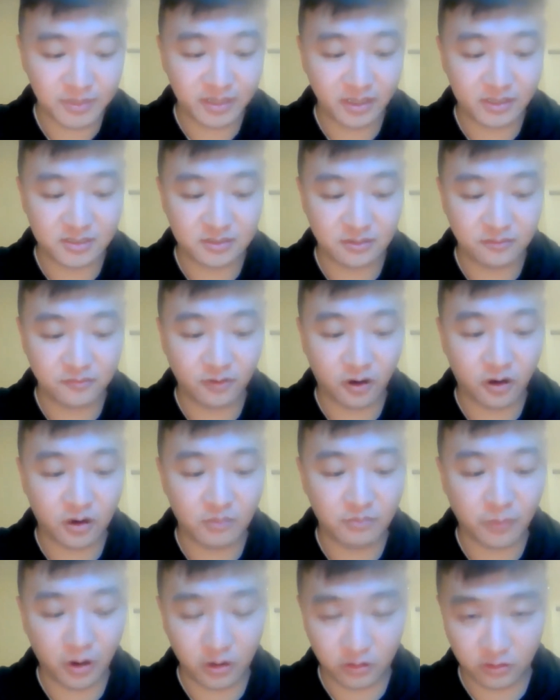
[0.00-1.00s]
because of our
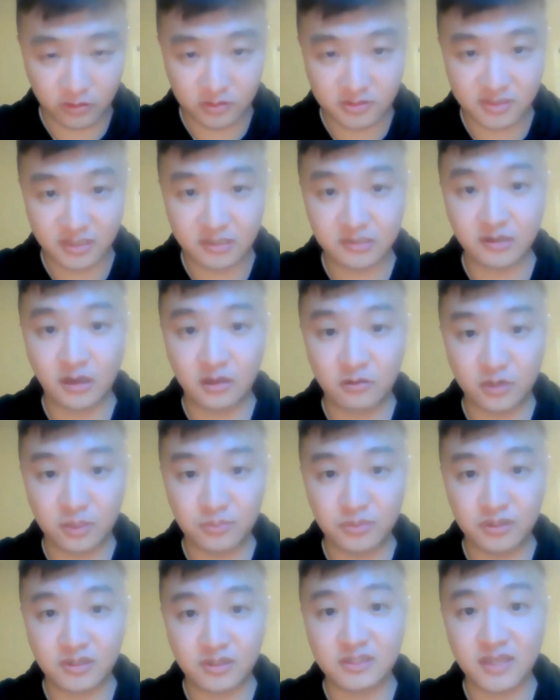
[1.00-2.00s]
markers and coloring
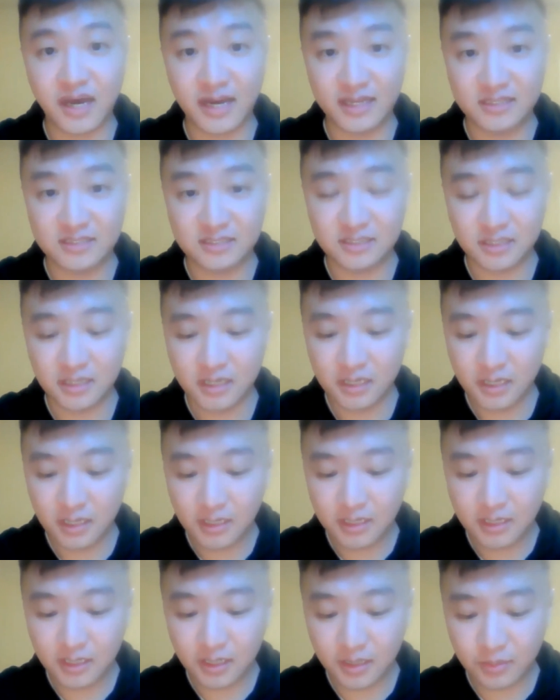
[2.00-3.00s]
book lines,
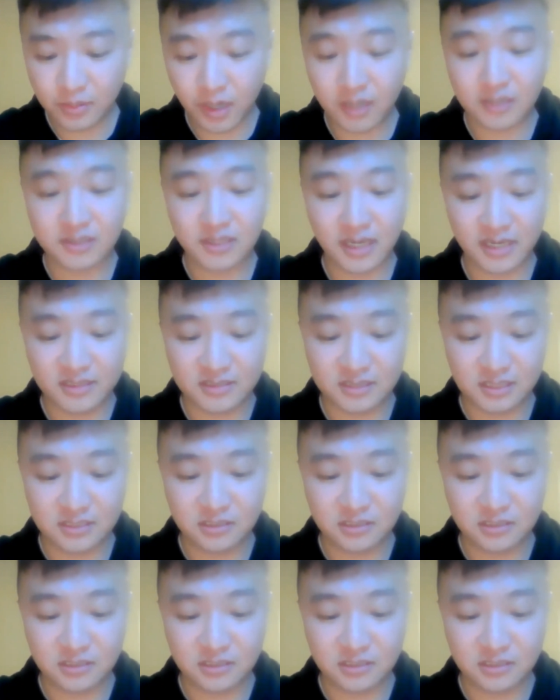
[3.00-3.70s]
product lines.